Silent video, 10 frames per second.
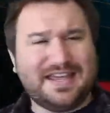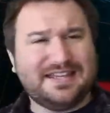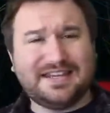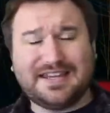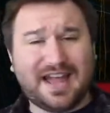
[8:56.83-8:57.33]

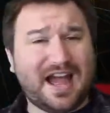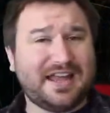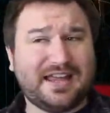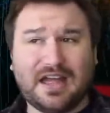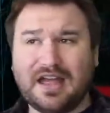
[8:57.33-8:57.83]
The
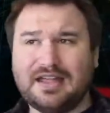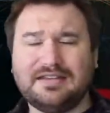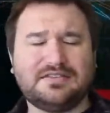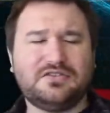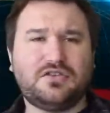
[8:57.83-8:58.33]
guy
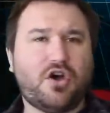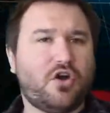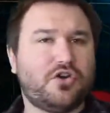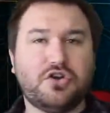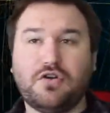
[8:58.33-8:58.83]
has
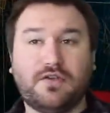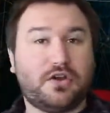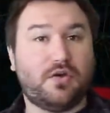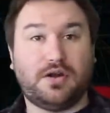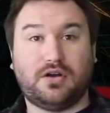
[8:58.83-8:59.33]
got nothing
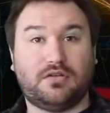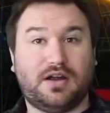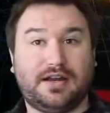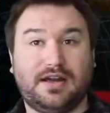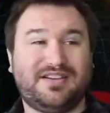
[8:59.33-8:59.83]
going on
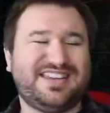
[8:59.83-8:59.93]
right now.